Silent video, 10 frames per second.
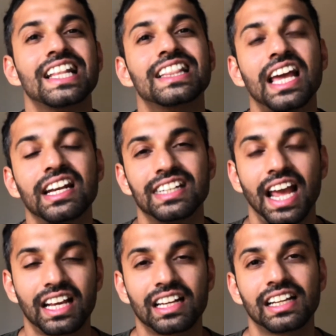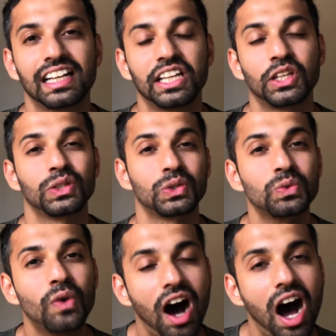then technically
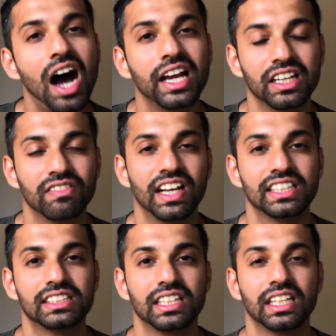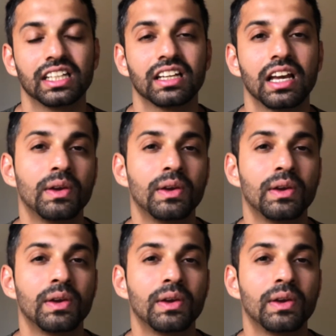you are investing